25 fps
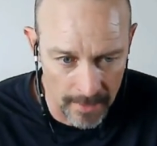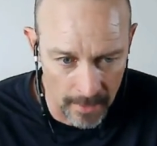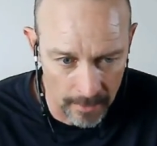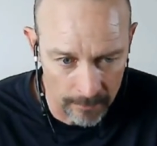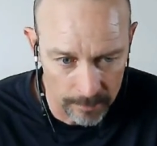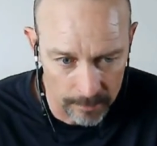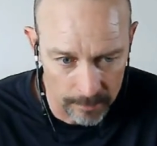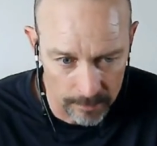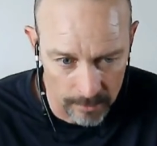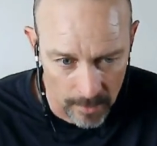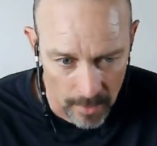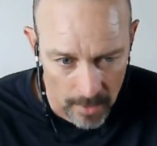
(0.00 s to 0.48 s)

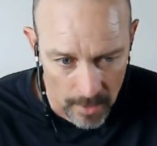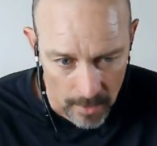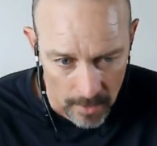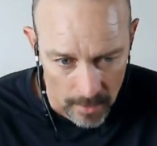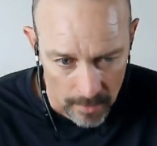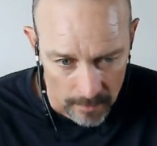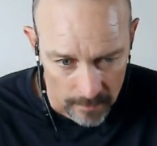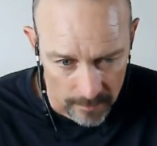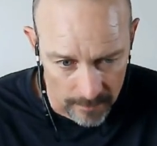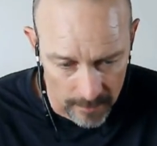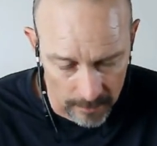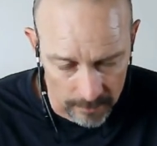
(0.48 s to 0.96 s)
yes,
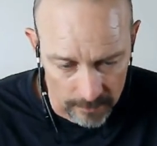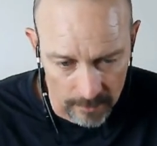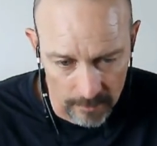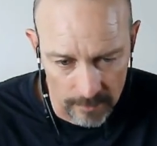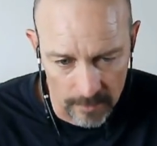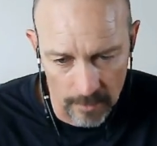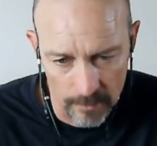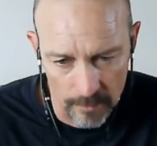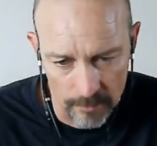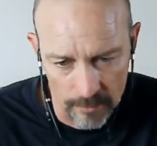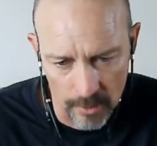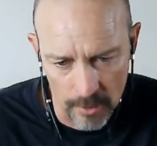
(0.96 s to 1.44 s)
this is
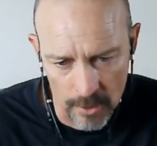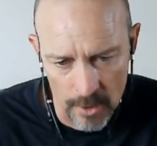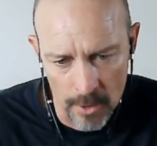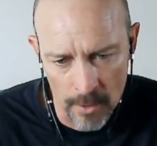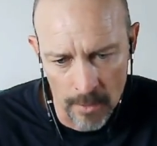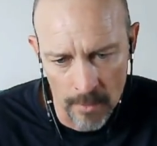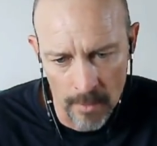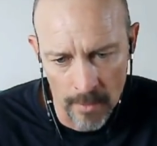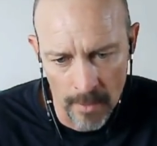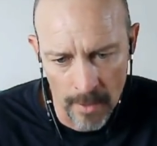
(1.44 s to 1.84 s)
the secure,